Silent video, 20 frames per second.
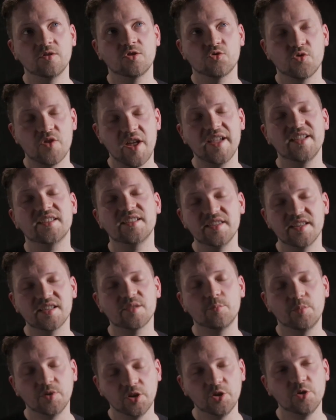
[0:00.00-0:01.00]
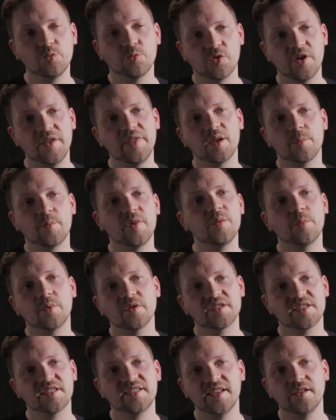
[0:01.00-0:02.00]
creating this blueprint that people
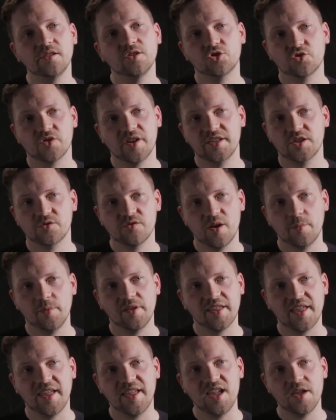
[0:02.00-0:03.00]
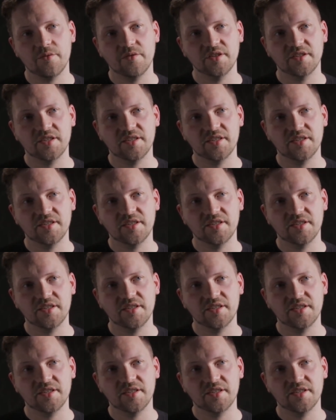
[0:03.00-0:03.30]
still try to replicate even